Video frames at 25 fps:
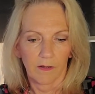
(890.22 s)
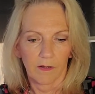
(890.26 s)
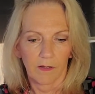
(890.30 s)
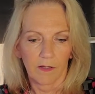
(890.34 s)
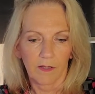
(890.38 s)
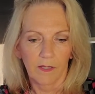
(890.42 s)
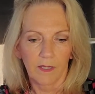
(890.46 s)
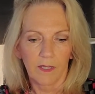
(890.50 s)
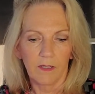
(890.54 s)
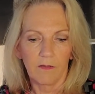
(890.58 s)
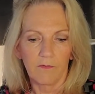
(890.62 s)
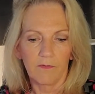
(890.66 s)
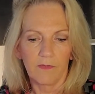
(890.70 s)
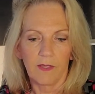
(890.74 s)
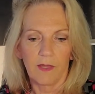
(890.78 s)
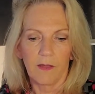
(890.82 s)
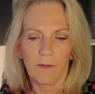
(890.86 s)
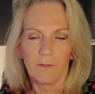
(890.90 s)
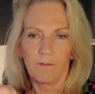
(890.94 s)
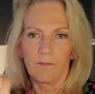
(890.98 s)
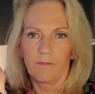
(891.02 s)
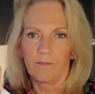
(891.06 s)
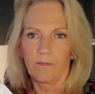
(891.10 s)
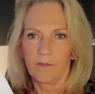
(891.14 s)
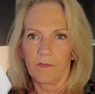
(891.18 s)
give them
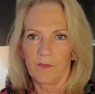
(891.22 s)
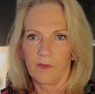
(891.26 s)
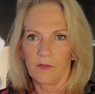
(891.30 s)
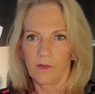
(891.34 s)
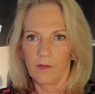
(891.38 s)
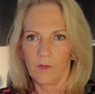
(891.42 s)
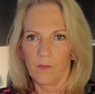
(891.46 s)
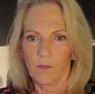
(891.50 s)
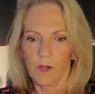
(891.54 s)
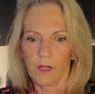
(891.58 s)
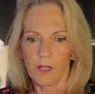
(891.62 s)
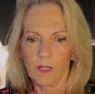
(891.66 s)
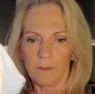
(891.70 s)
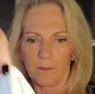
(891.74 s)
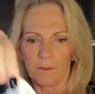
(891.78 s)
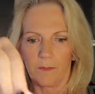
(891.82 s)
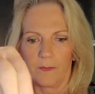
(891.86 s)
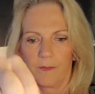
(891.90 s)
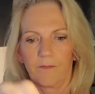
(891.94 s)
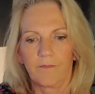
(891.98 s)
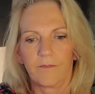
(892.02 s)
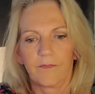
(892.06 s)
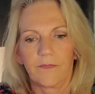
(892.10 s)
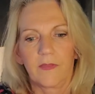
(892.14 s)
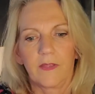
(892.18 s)
the wipe
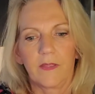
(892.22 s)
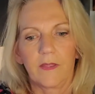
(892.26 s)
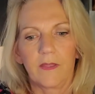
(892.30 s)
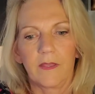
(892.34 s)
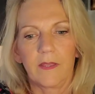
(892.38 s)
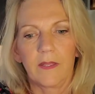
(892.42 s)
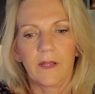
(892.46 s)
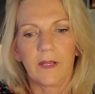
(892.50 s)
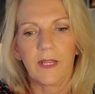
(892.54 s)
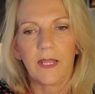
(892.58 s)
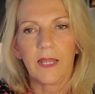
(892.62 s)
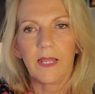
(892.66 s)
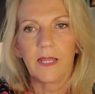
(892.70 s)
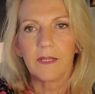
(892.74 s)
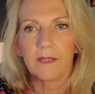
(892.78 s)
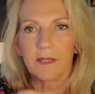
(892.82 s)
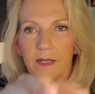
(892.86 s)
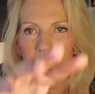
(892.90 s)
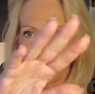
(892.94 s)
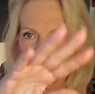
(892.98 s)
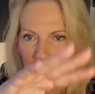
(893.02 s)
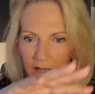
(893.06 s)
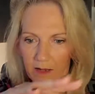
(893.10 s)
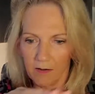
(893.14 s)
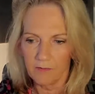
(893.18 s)
and hand
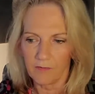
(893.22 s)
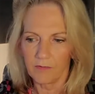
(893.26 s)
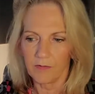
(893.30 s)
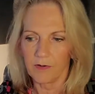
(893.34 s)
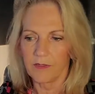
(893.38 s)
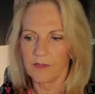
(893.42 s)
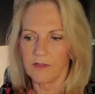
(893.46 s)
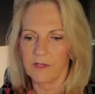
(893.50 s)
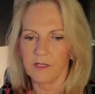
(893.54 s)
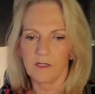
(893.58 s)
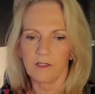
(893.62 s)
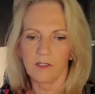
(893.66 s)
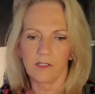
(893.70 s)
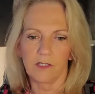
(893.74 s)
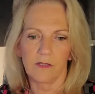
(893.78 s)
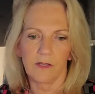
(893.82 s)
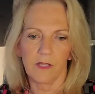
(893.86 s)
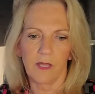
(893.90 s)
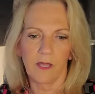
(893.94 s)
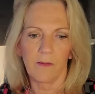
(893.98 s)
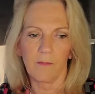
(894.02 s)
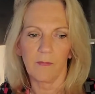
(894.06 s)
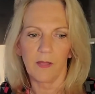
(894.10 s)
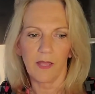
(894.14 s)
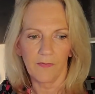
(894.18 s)
everything to
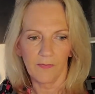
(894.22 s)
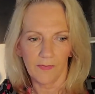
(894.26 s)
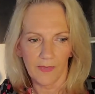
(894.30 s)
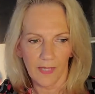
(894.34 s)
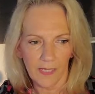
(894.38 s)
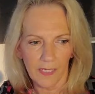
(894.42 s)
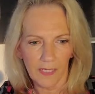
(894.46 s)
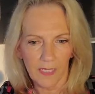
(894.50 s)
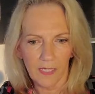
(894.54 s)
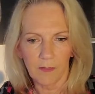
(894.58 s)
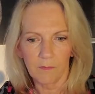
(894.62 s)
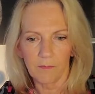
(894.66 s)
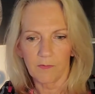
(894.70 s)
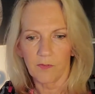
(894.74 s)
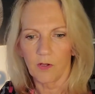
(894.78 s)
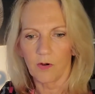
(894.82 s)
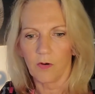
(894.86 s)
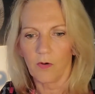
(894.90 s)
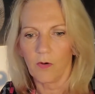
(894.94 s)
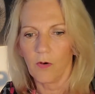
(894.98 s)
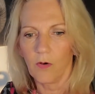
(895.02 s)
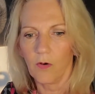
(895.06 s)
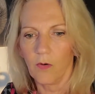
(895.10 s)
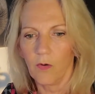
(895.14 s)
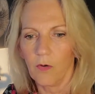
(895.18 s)
them, and they keep their
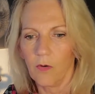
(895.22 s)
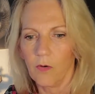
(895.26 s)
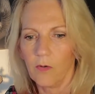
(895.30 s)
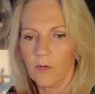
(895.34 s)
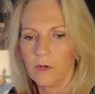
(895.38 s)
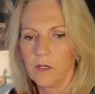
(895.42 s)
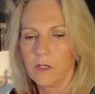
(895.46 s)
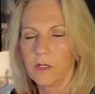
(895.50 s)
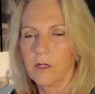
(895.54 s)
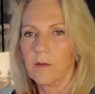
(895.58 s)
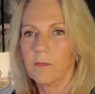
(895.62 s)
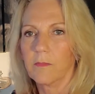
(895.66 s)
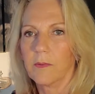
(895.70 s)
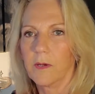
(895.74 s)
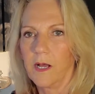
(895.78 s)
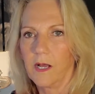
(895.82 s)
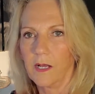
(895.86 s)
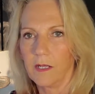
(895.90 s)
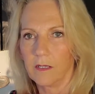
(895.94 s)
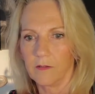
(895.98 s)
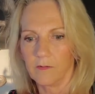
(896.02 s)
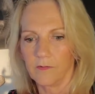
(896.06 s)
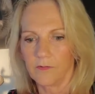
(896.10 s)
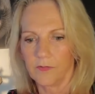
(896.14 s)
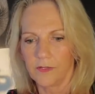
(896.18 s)
own little pile
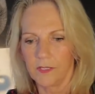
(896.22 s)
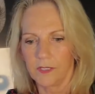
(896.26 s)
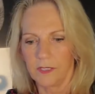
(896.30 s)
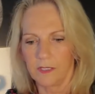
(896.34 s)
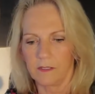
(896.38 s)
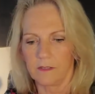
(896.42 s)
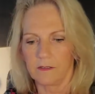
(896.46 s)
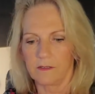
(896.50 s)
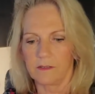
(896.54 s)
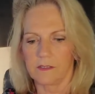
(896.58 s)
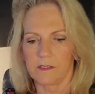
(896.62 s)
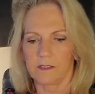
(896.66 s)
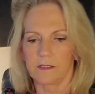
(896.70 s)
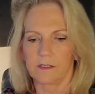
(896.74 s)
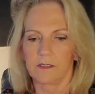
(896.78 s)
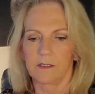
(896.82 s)
of things